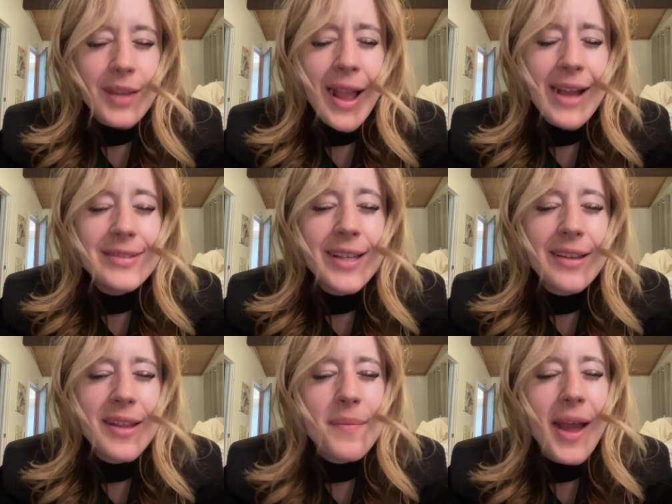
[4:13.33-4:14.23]

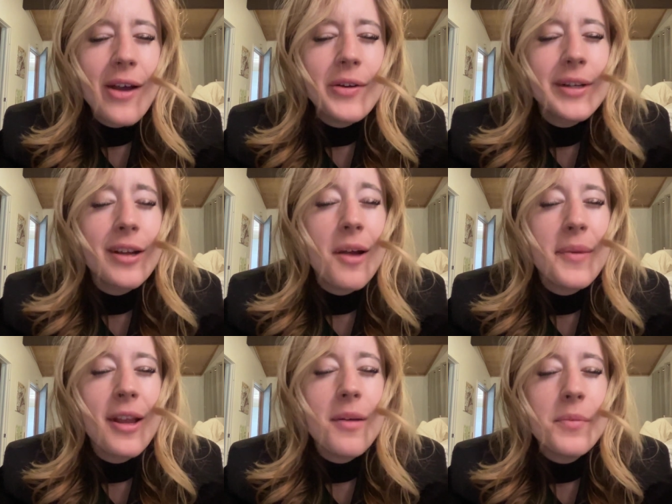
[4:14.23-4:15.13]
asking them out and
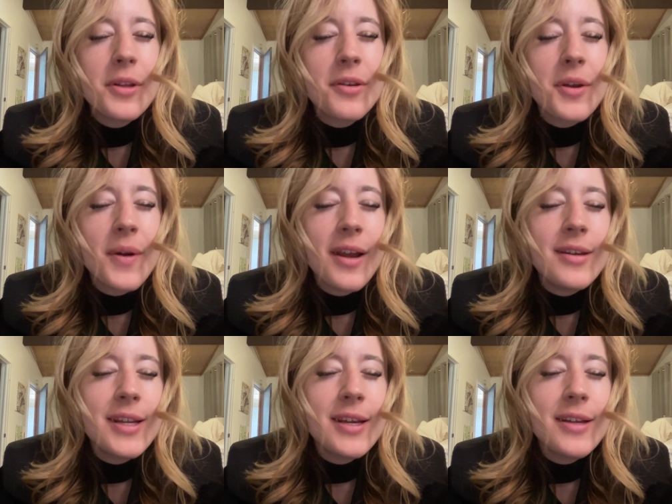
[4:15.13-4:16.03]
coming up with new
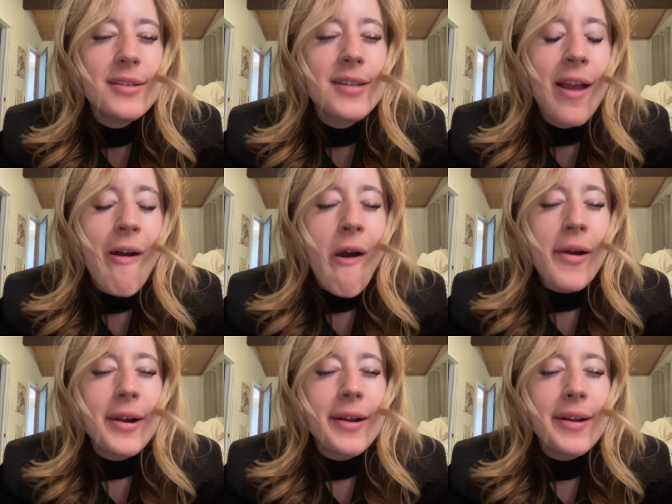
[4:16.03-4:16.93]
ideas,
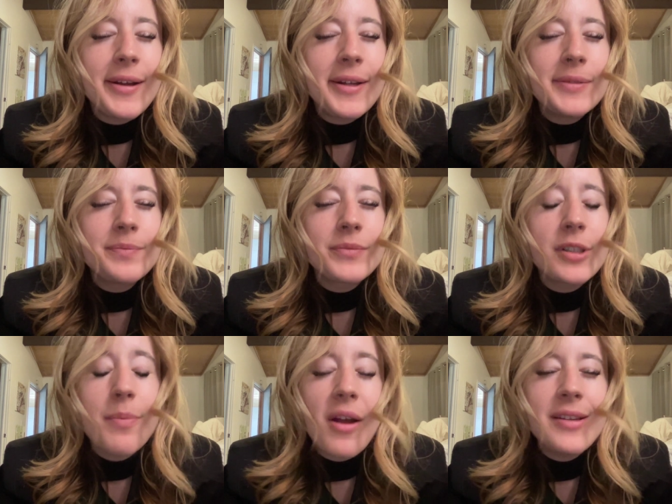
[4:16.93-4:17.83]
um,
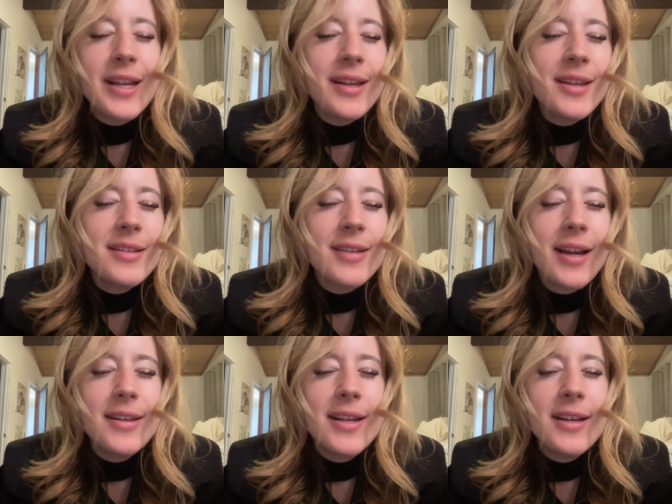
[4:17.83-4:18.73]
spontaneous
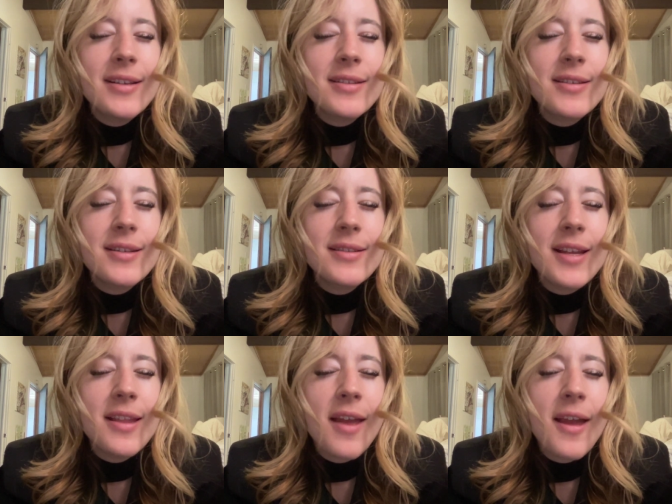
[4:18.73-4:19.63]
ideas to
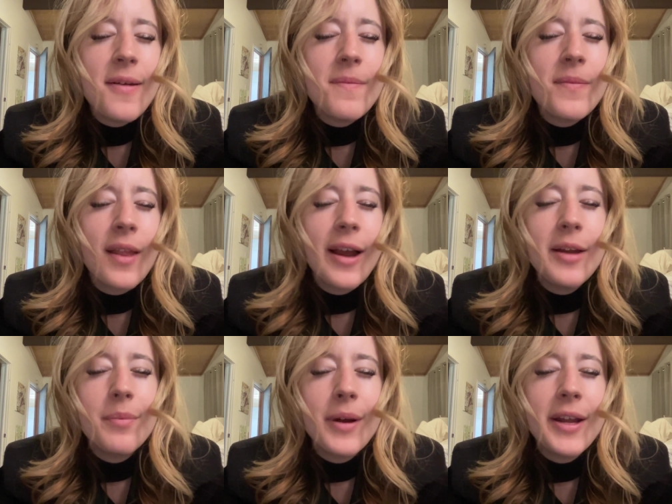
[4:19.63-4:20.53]
see them.
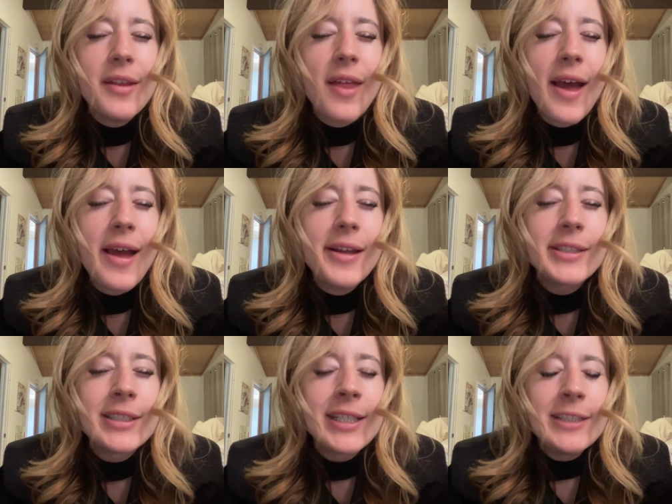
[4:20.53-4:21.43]
I pray that
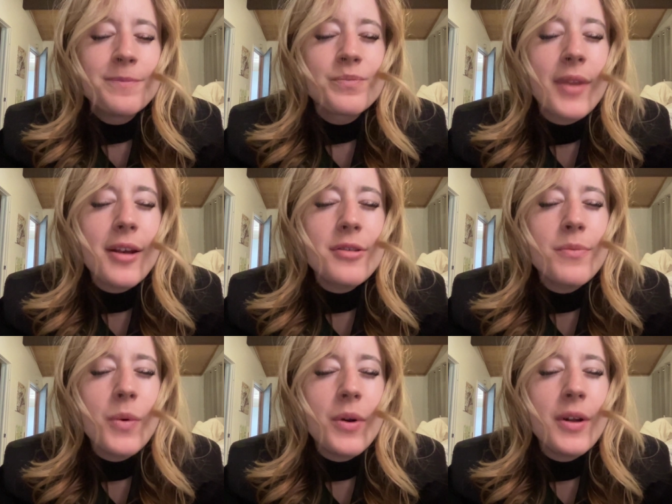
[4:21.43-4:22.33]
there's
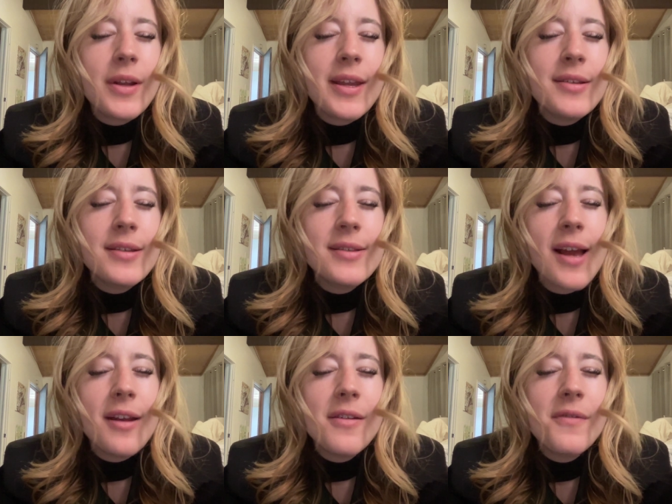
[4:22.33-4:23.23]
more kisses
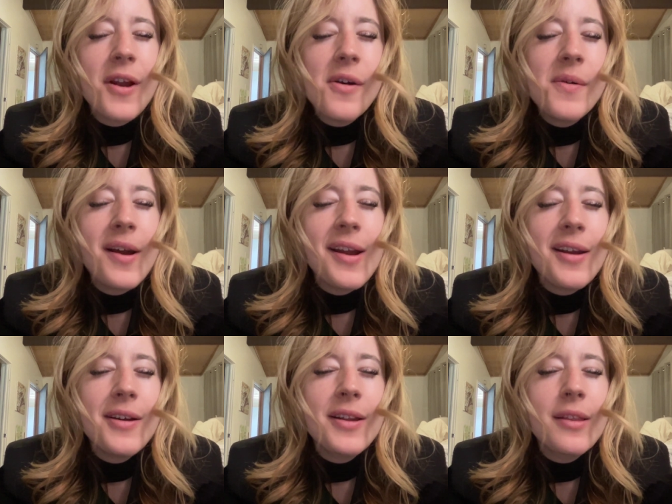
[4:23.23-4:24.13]
out of
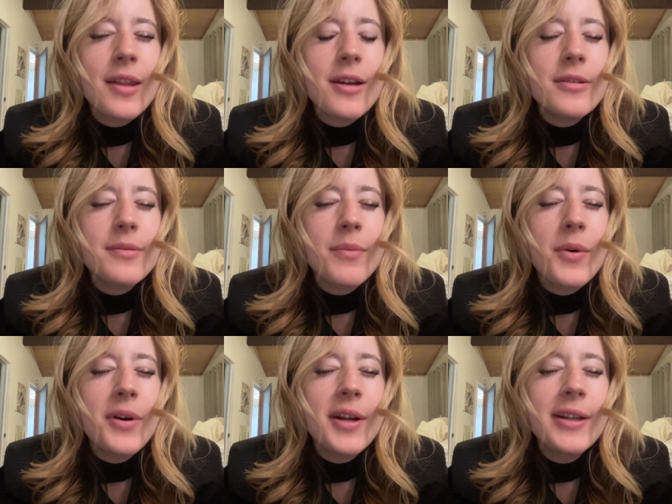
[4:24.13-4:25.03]
nowhere and there's
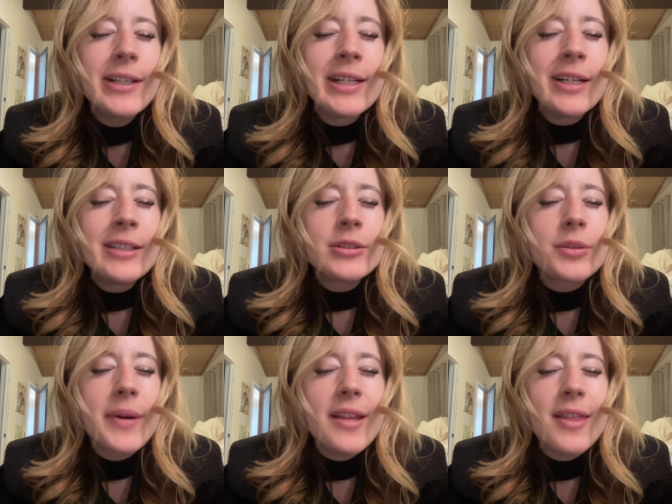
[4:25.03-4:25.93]
more
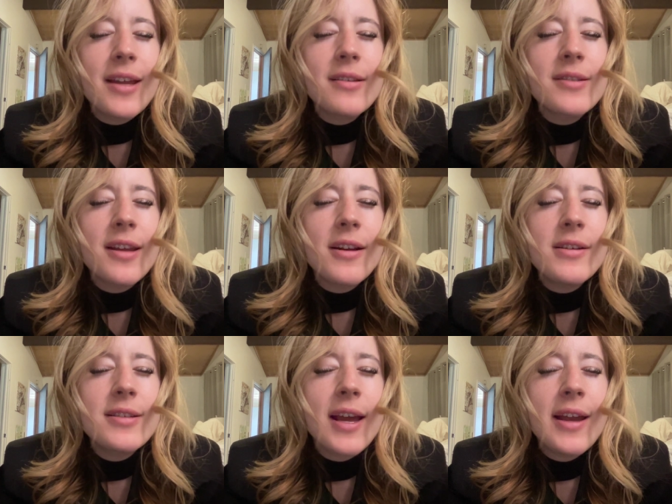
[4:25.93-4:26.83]
sweet things that are
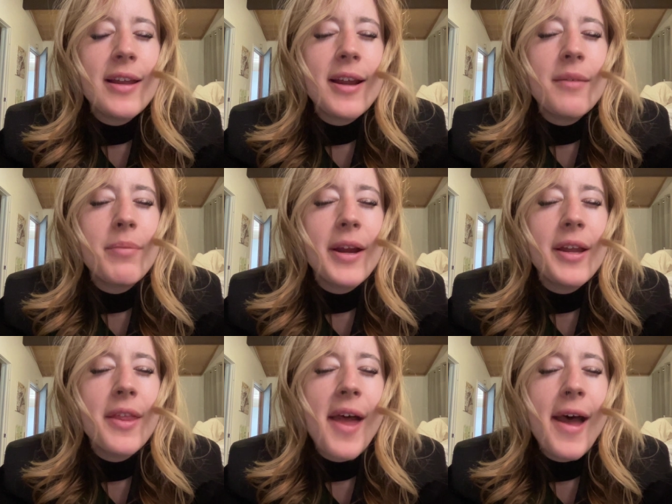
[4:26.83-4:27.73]
said. I
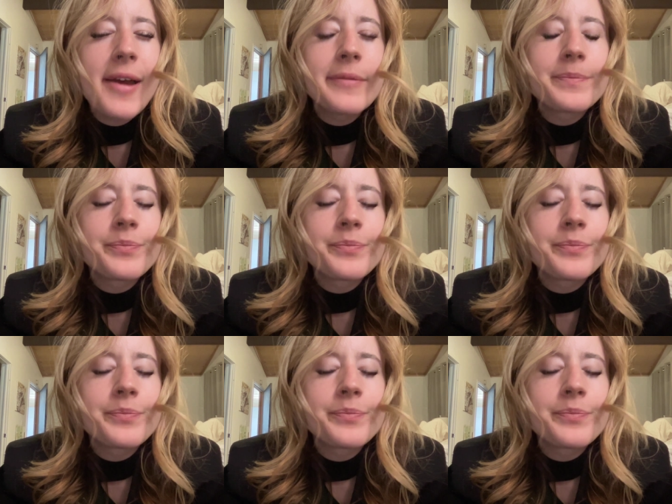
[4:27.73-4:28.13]
pray that